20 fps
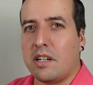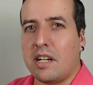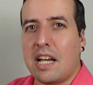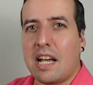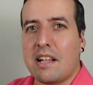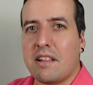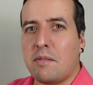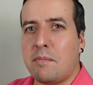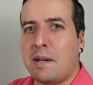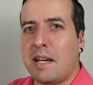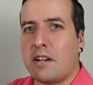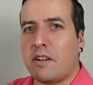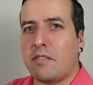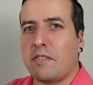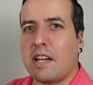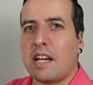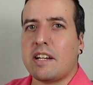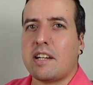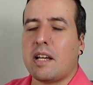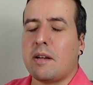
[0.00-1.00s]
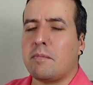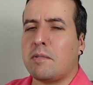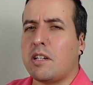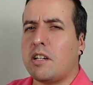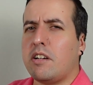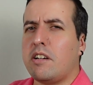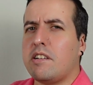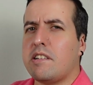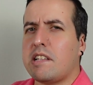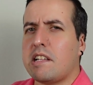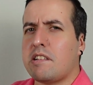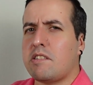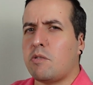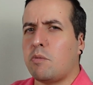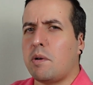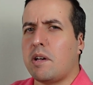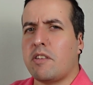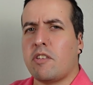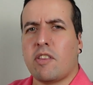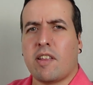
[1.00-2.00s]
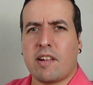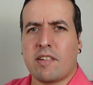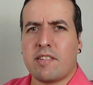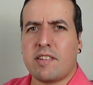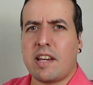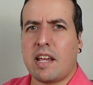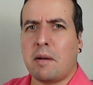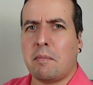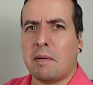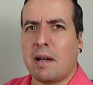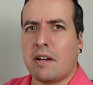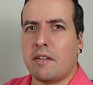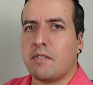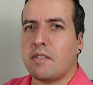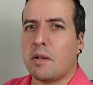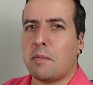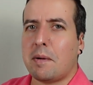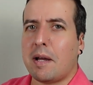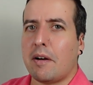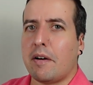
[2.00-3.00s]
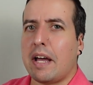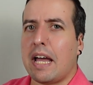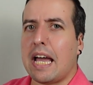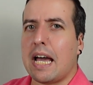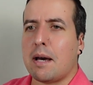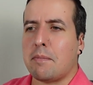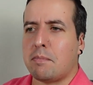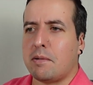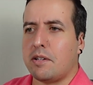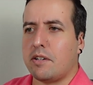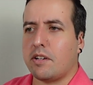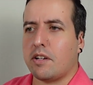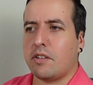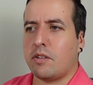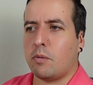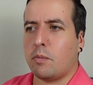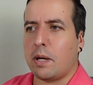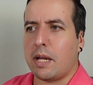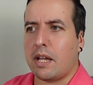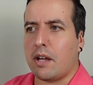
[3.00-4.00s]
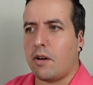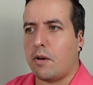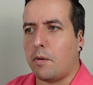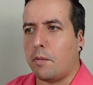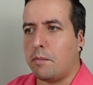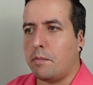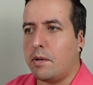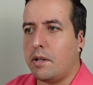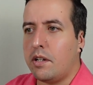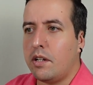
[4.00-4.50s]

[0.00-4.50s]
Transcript: As a matter of fact, I'm curious as to whether that stain might have somehow happened on the way home.